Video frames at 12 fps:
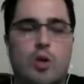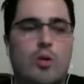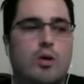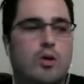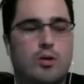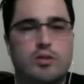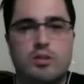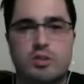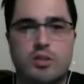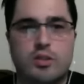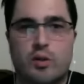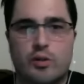and called the good
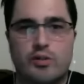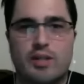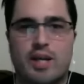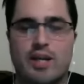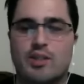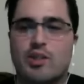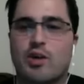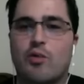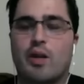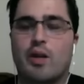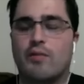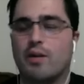old days, you know,
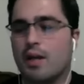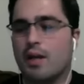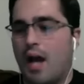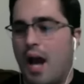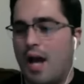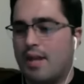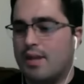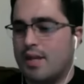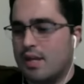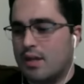whatever. I think